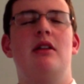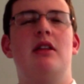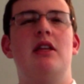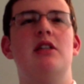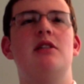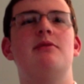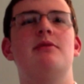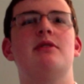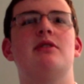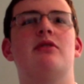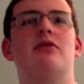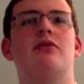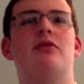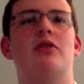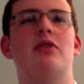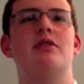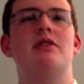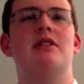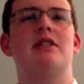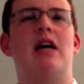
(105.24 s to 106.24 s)
This was the
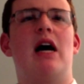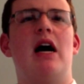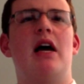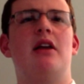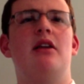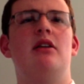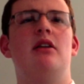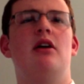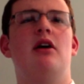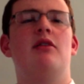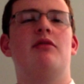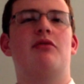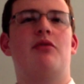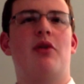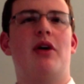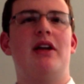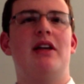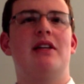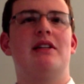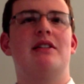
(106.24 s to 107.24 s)
first sign of
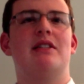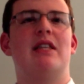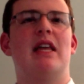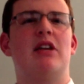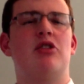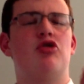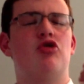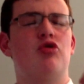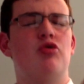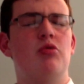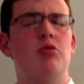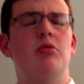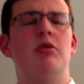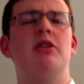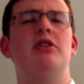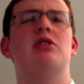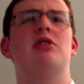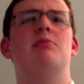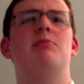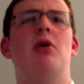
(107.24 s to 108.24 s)
greatness that
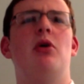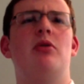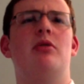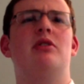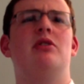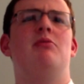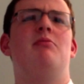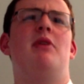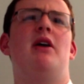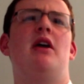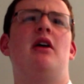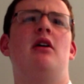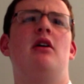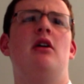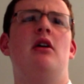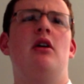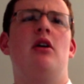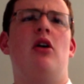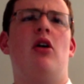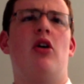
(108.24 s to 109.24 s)
truly spoke to me
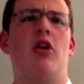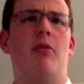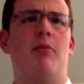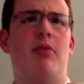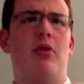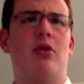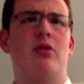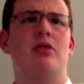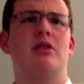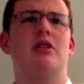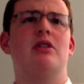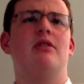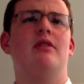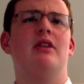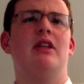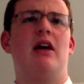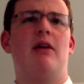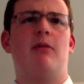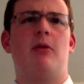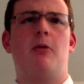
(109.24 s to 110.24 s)
on a
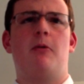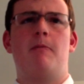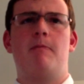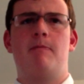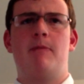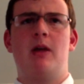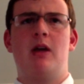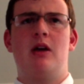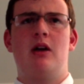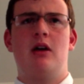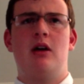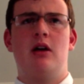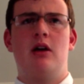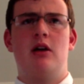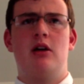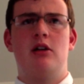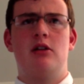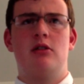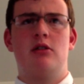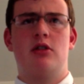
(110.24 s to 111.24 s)
personal level.
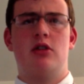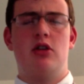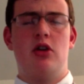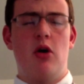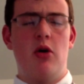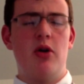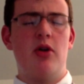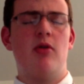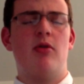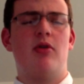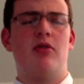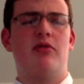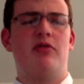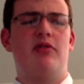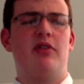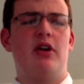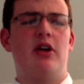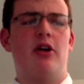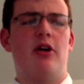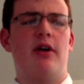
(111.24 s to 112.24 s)
To know your own
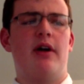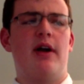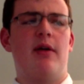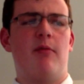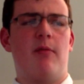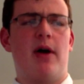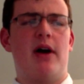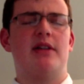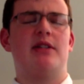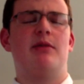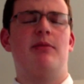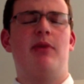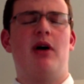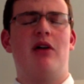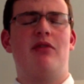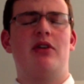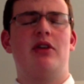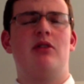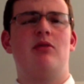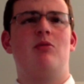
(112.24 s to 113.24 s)
fear and rise
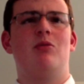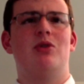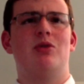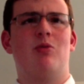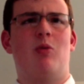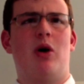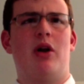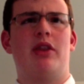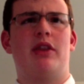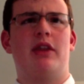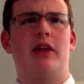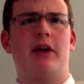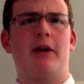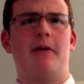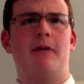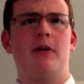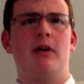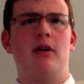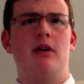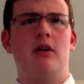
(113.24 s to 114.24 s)
above it was one
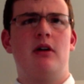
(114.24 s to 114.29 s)
thing,